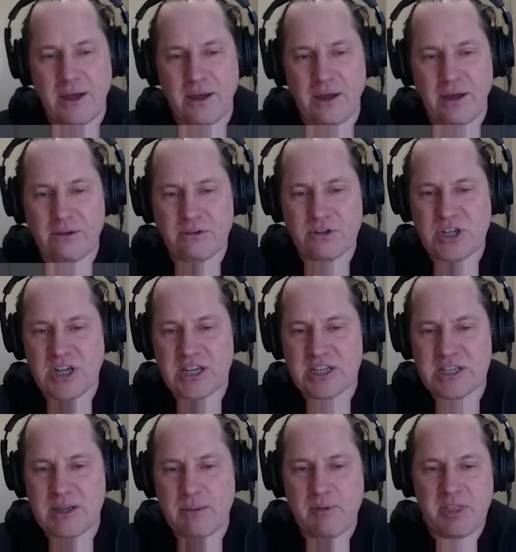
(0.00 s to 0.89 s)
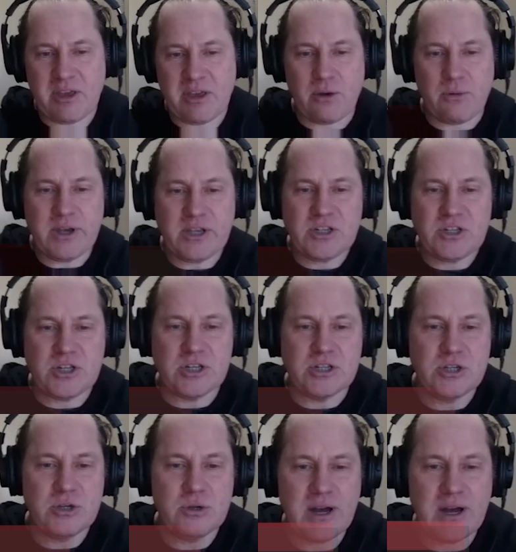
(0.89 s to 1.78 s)
I'll share some of the
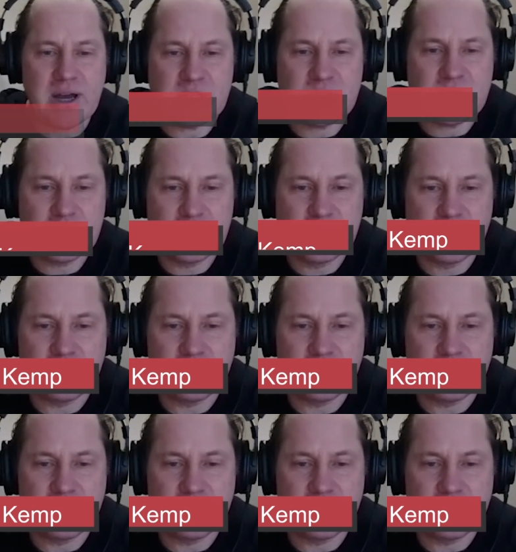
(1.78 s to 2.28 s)
questions you asked